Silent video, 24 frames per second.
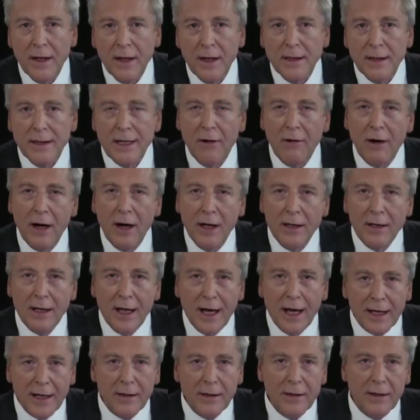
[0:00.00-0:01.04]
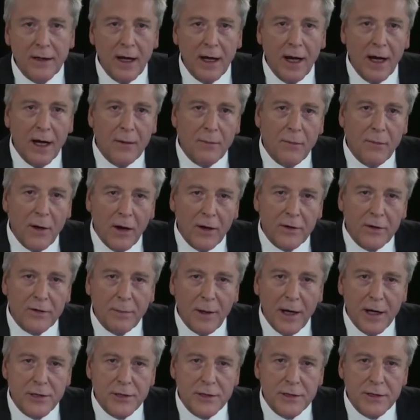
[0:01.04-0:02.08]
Now, unlike Mark's
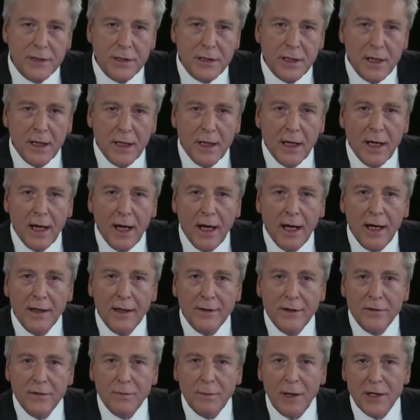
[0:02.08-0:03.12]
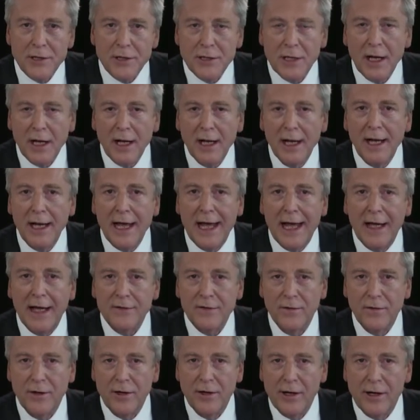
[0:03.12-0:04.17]
patient, this patient clearly had
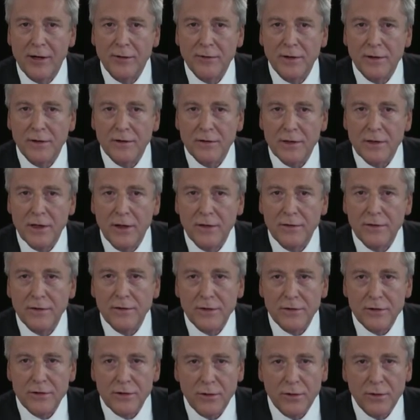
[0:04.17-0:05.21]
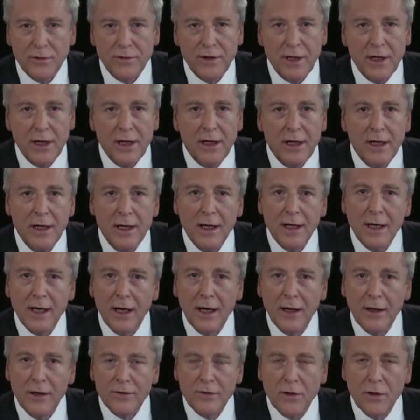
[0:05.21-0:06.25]
severe aortic stenosis. As you'll see,
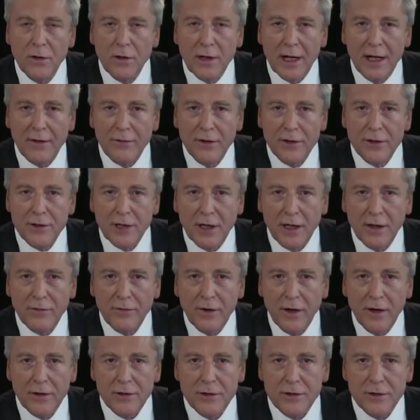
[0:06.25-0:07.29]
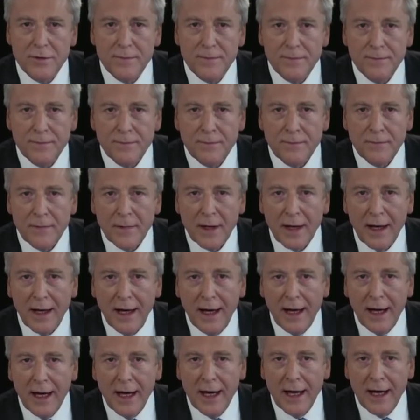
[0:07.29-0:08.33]
there's good left ventricular function,
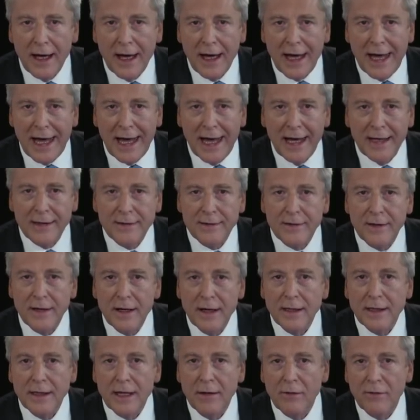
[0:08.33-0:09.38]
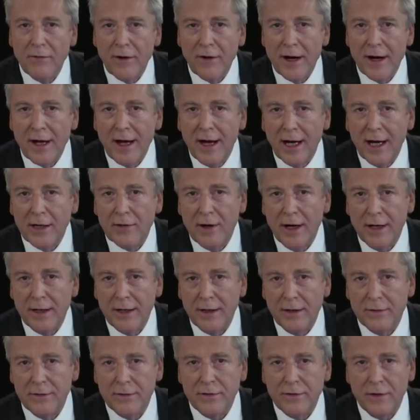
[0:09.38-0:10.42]
and there were very high
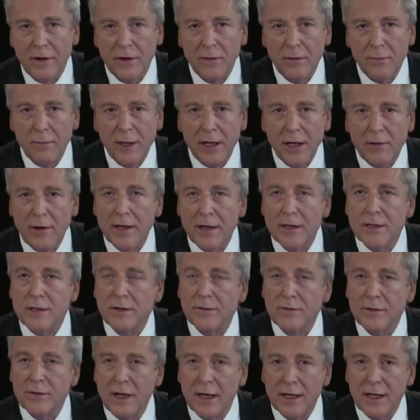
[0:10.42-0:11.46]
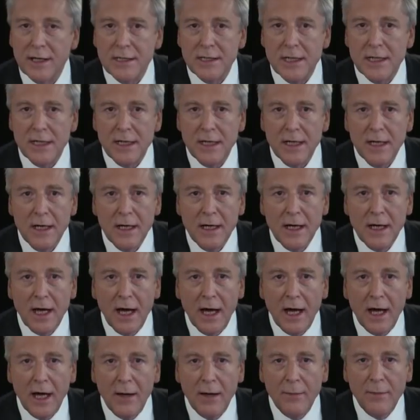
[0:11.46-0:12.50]
gradients. So a peak gradient of 90,
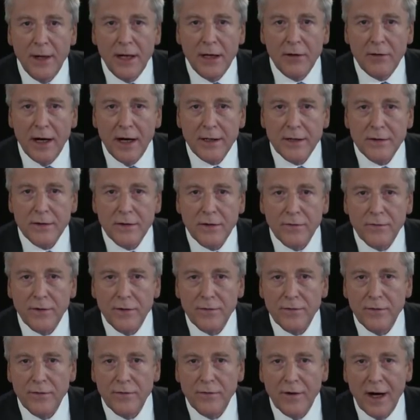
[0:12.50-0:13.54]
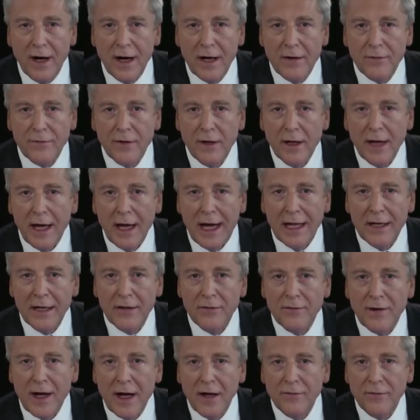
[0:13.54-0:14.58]
a mean gradient of 55, and a
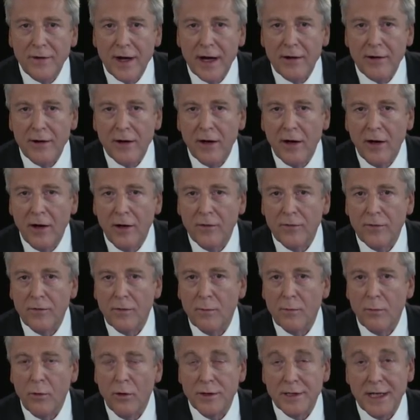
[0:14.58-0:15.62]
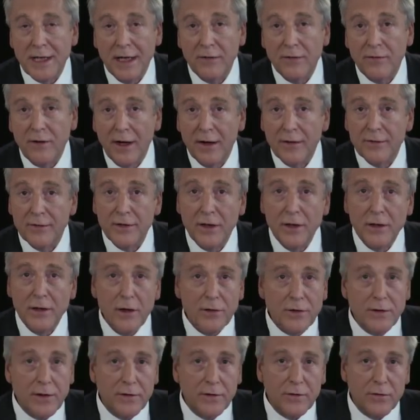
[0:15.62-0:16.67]
valve area of 0.85. So no
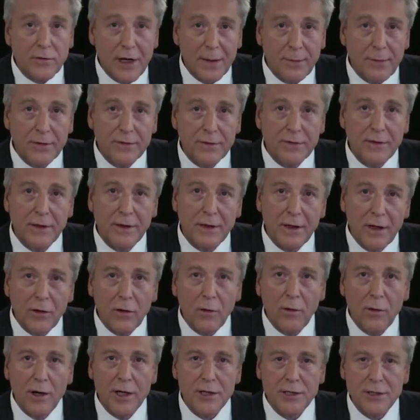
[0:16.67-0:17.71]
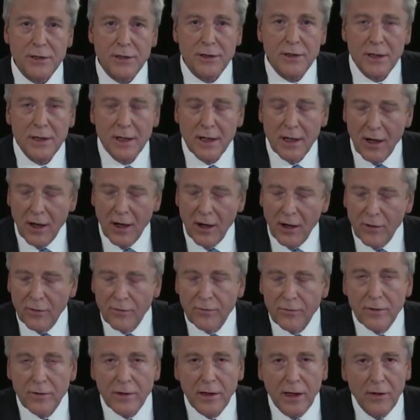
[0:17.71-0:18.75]
discrepancy, no question
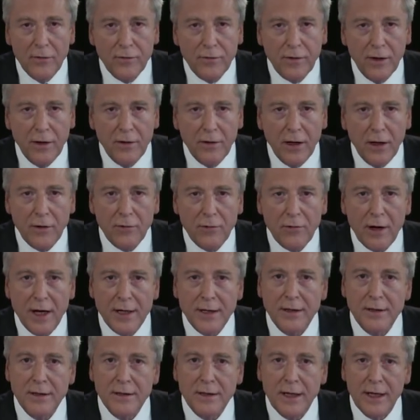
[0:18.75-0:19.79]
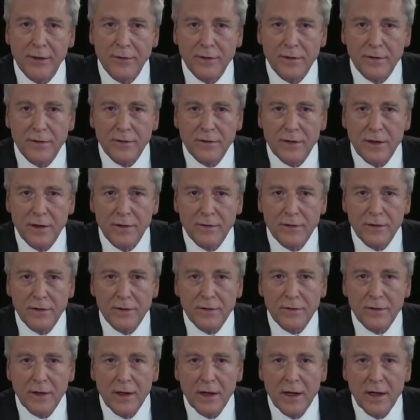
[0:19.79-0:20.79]
of low flow, low gradient aortic stenosis.